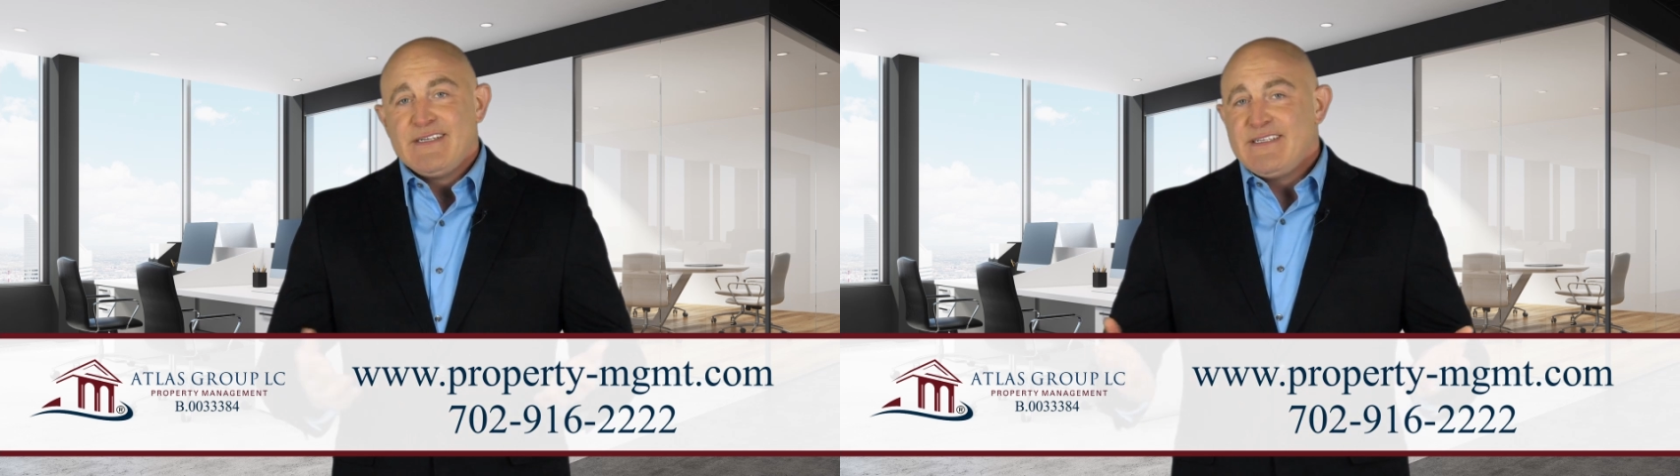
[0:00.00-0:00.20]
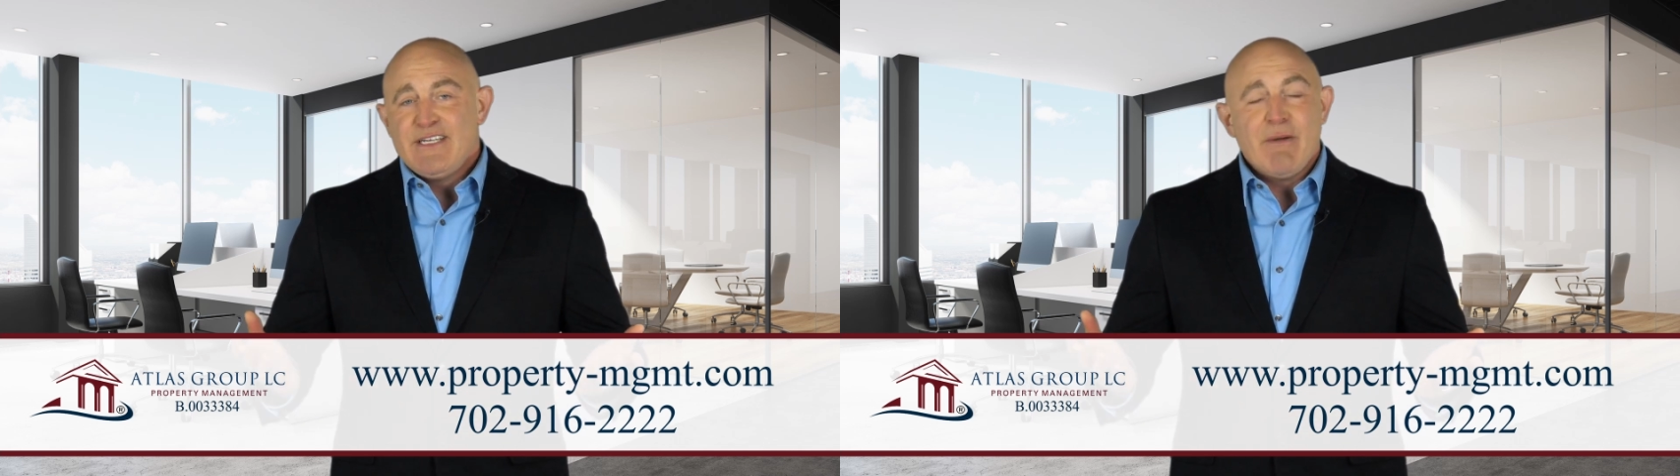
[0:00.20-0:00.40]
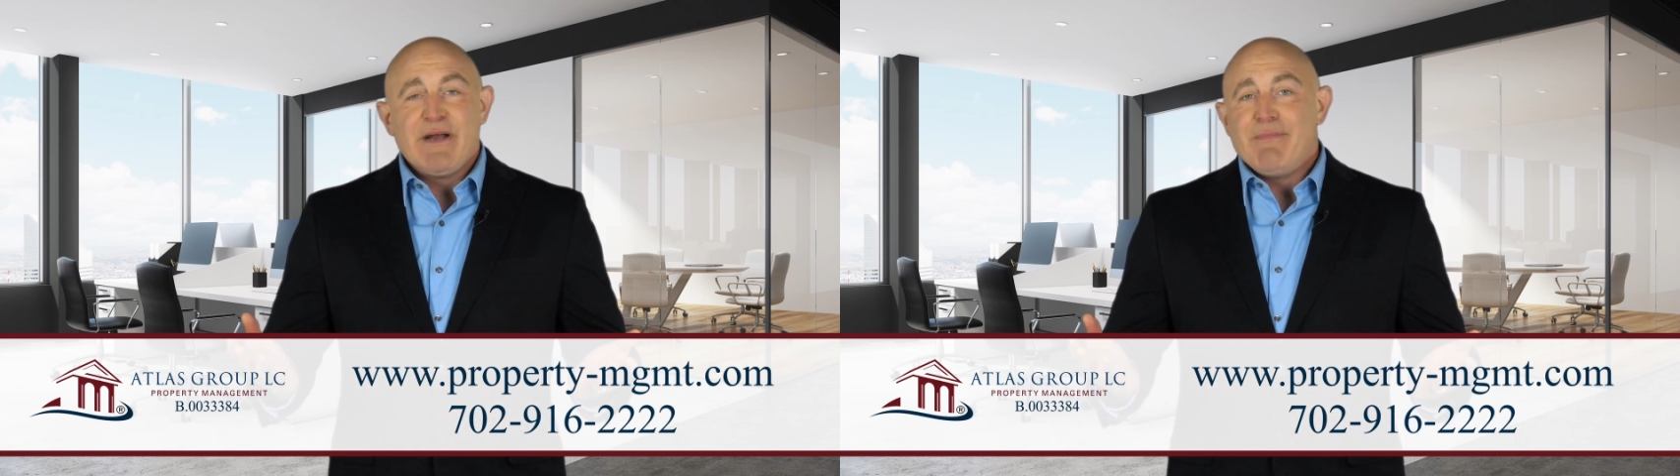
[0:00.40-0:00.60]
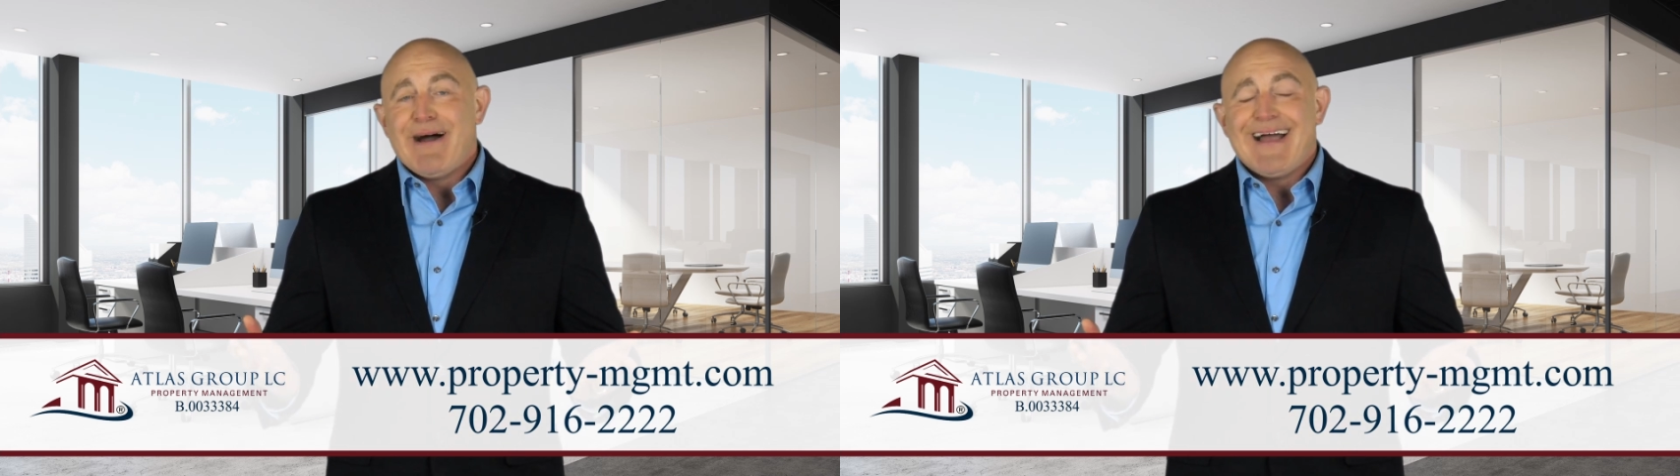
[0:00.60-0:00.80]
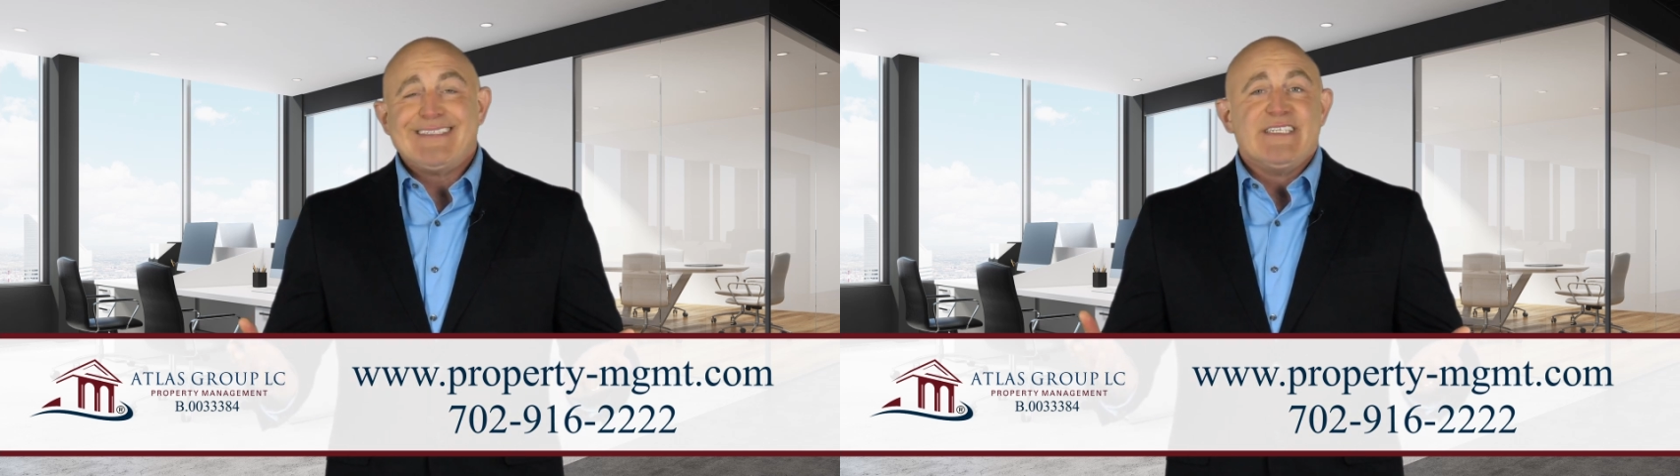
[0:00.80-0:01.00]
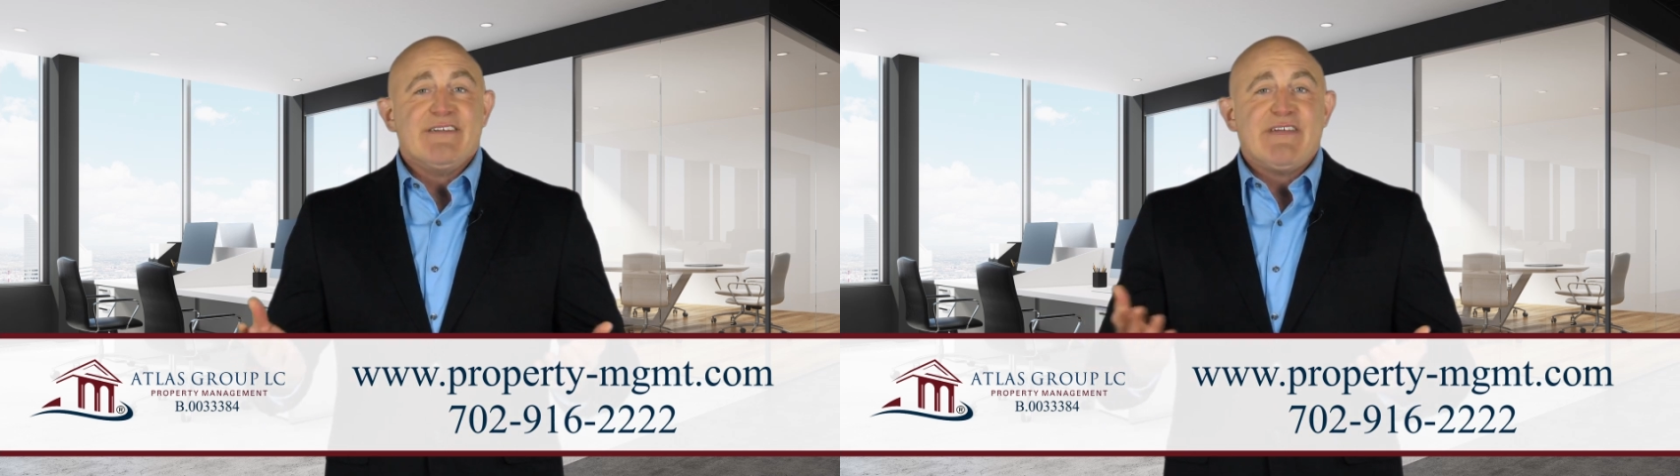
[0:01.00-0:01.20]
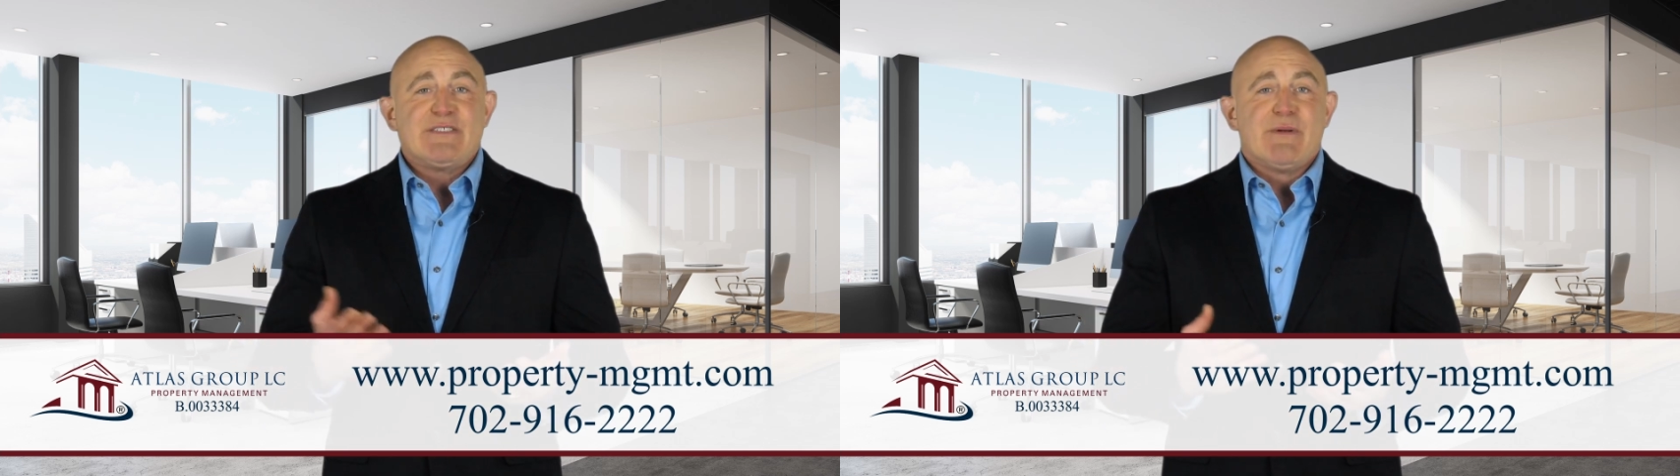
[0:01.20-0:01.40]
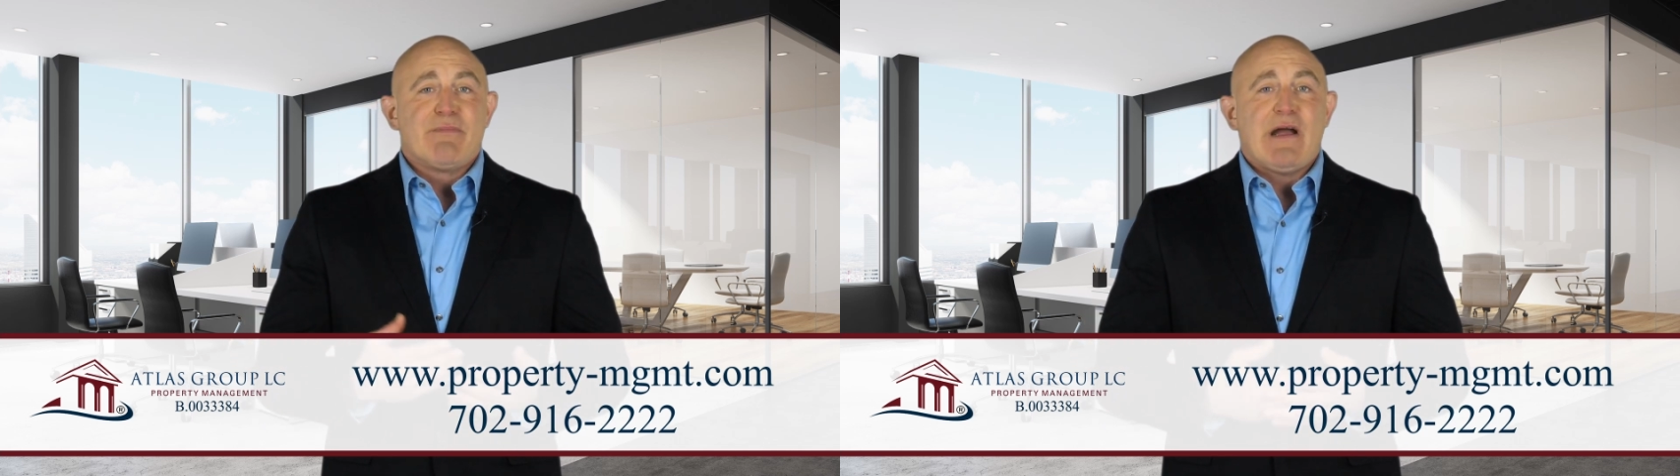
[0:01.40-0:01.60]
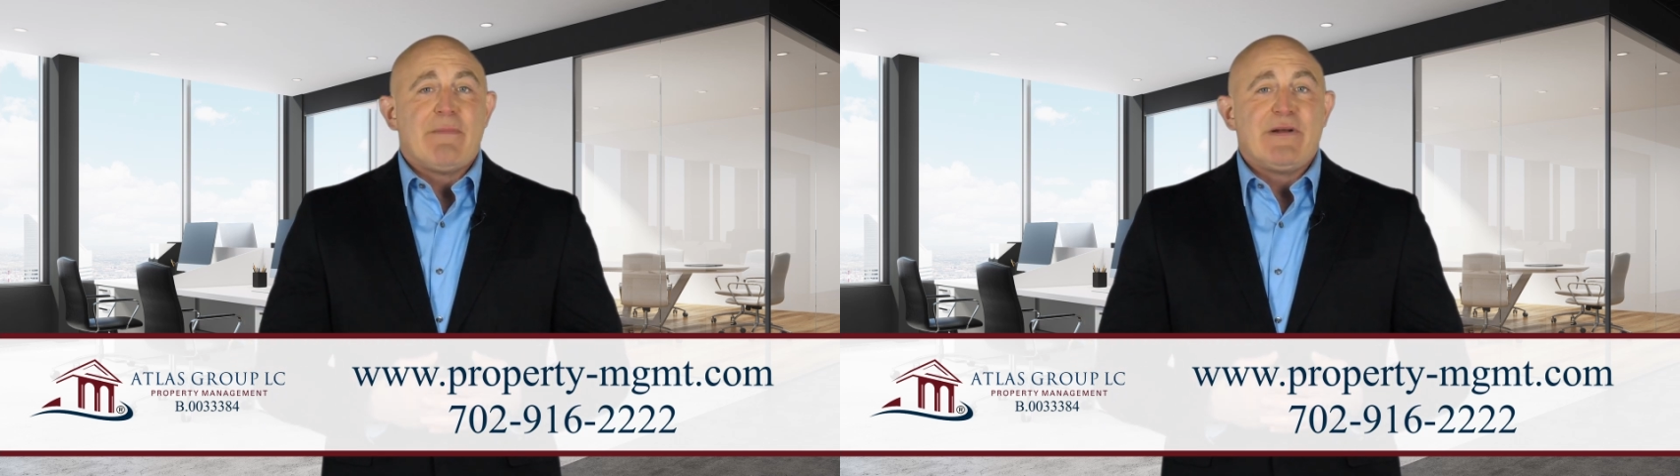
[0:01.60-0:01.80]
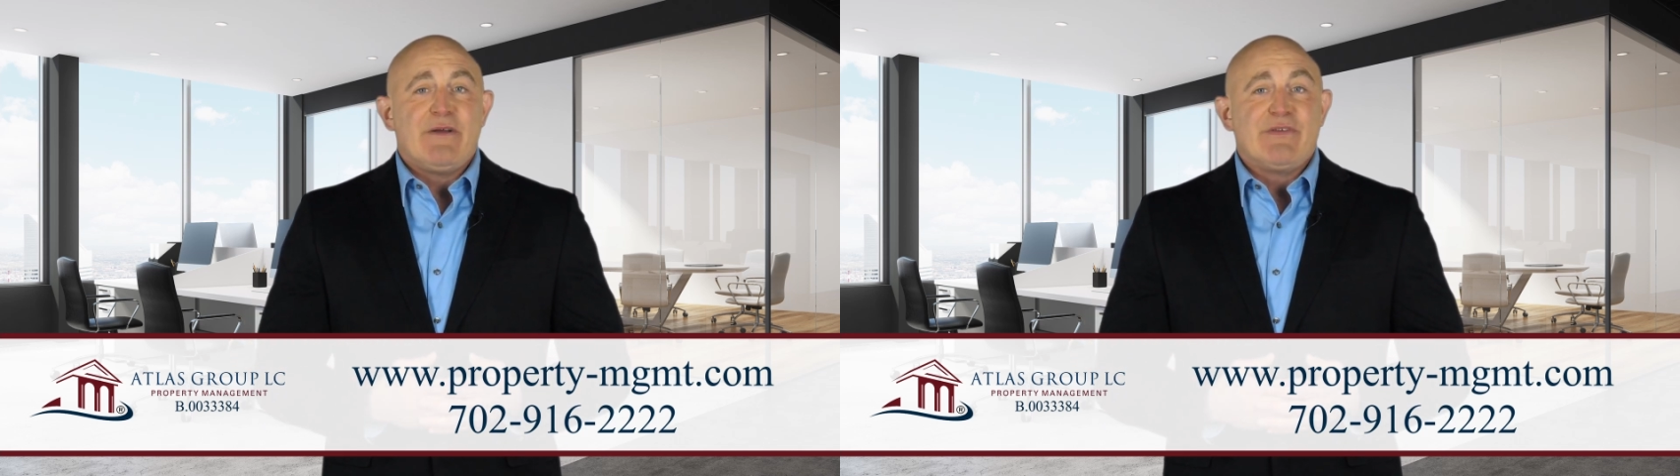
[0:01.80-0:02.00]
Nobody buys an investment
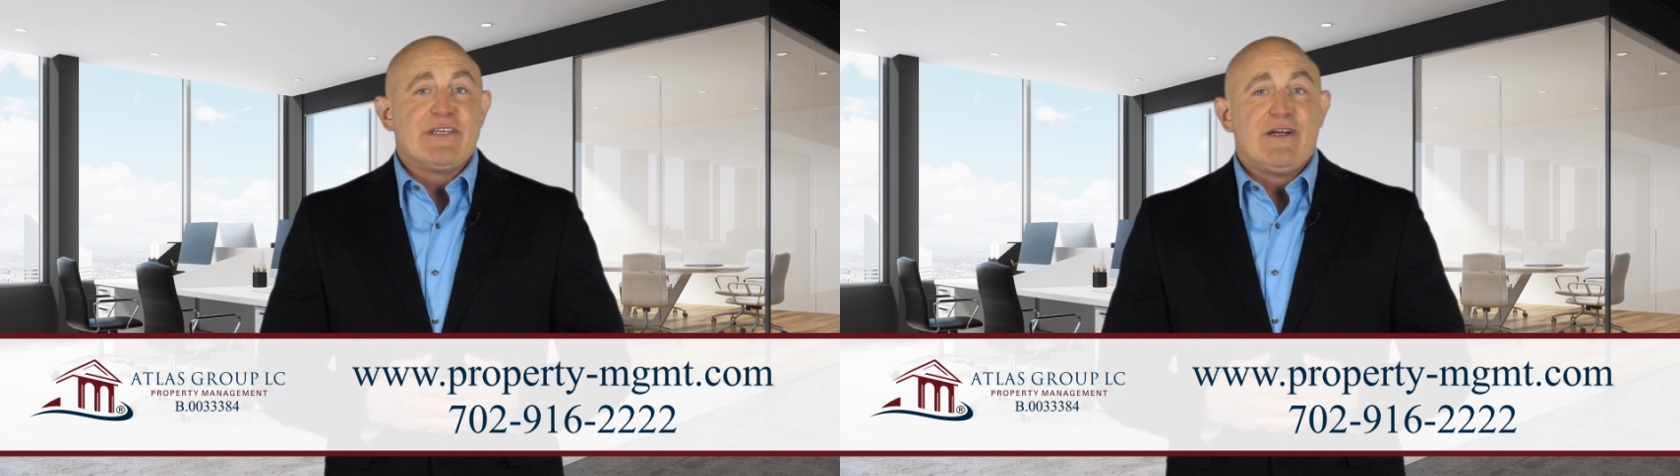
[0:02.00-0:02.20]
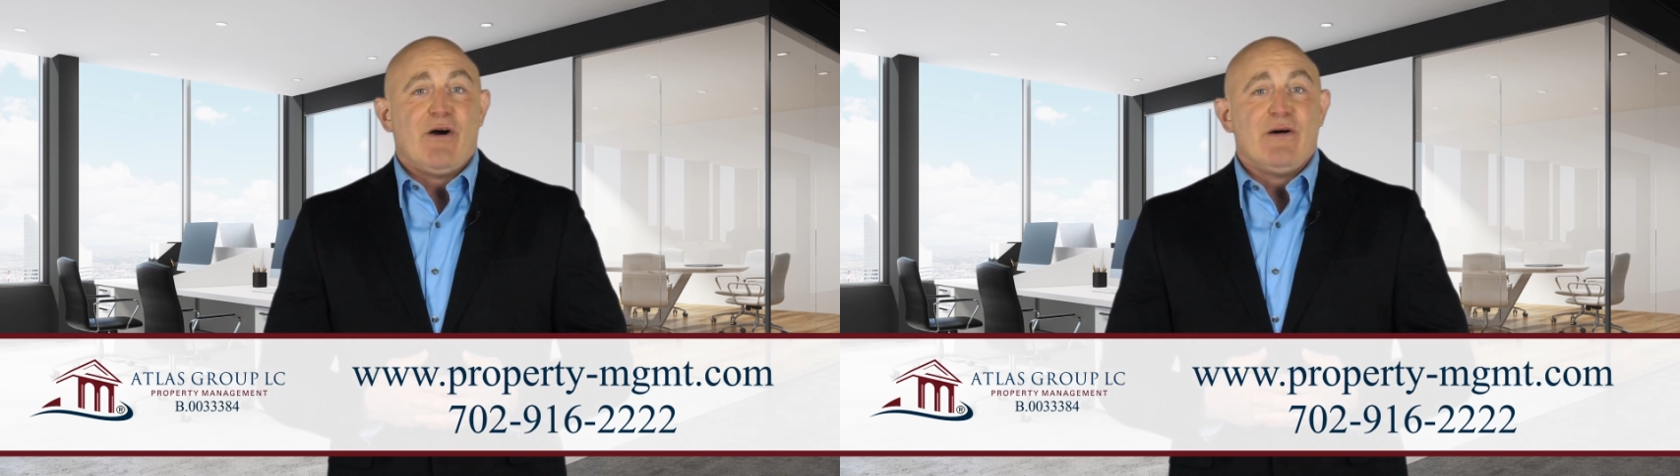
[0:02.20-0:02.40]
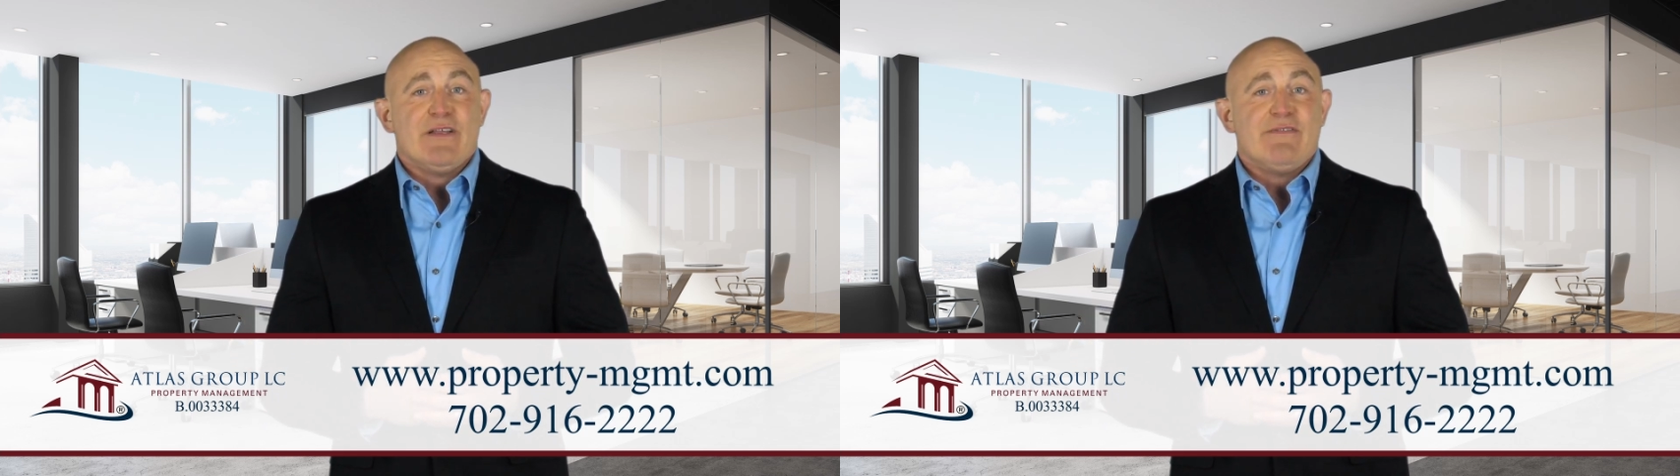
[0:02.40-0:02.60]
property with the goal